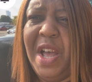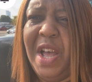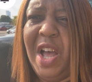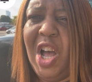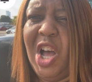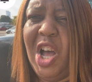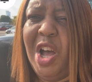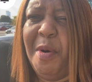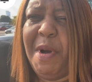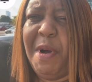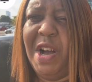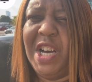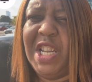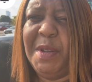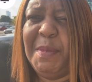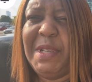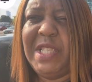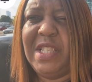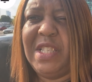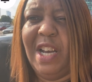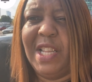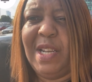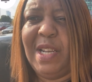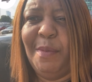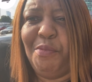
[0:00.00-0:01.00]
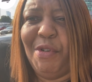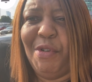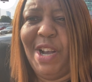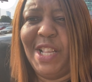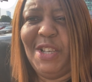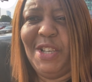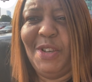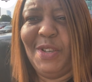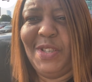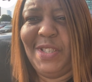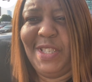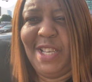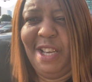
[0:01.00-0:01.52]
um, I'm going to be starting a brand
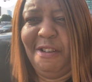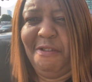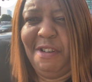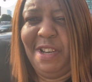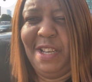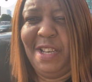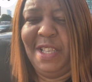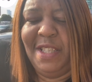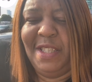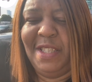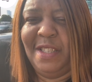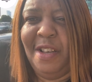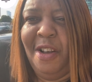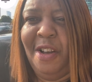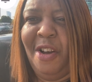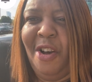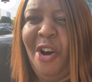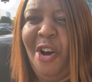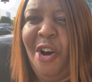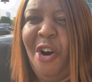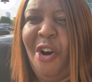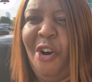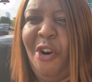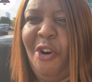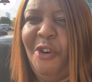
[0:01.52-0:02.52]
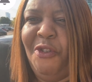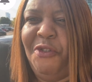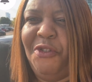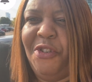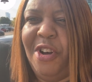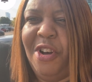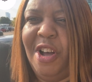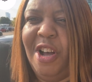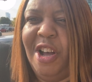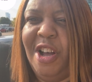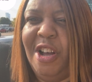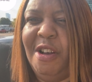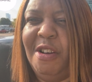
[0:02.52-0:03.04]
new series of
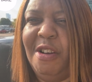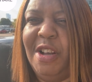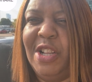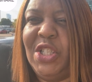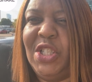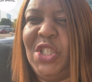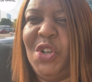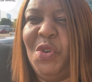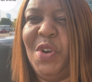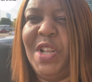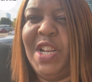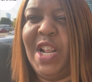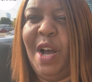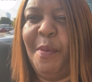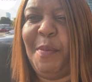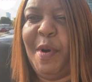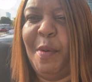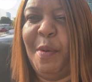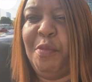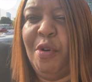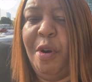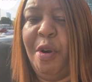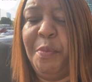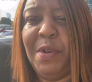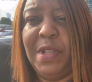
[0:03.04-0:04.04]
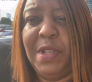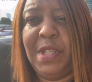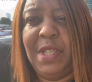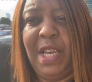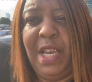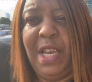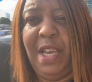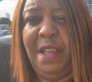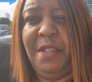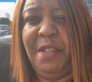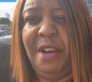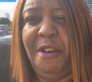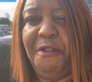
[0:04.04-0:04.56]
uh, doing up a
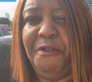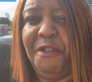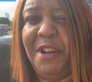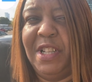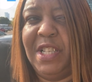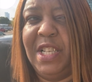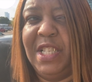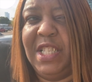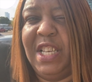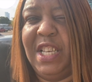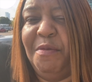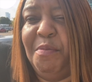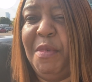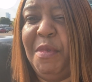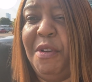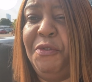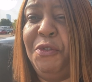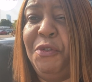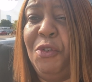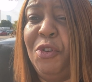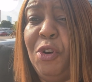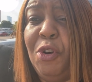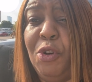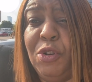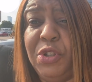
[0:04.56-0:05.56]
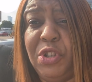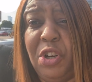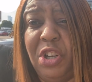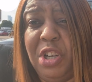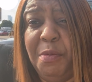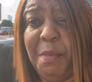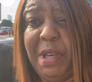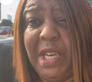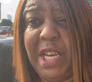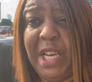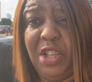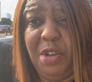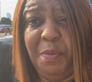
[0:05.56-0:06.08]
property that a friend has given me full
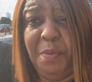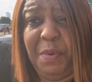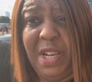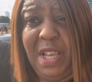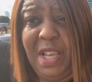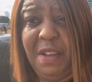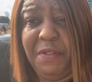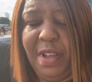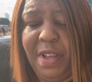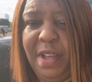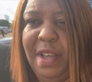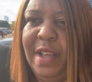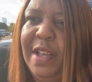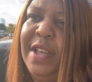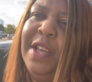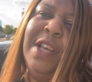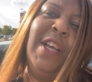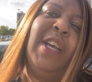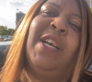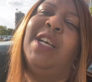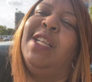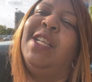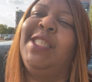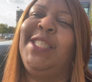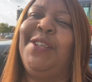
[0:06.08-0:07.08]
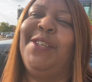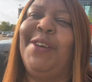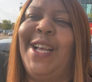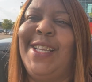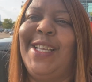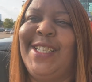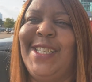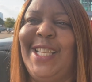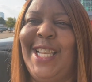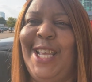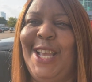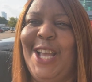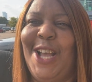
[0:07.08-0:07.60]
autonomy, can you believe it, to
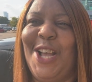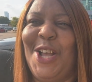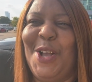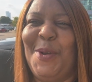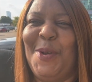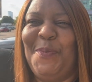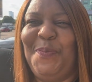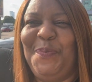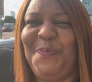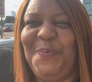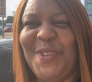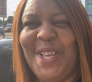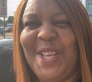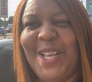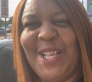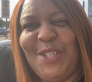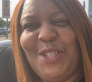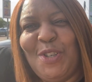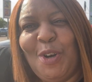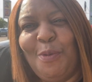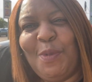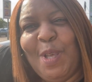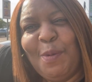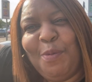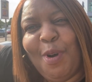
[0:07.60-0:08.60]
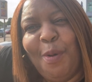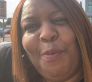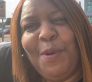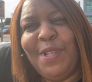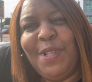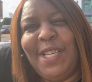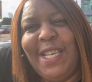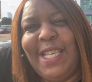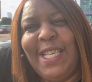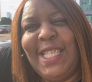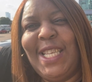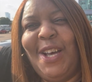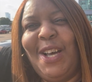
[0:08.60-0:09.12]
actually um, do up their
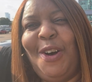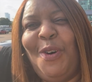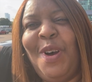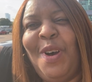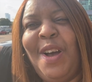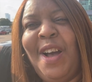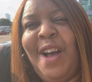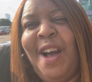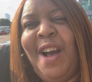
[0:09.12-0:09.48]
property. So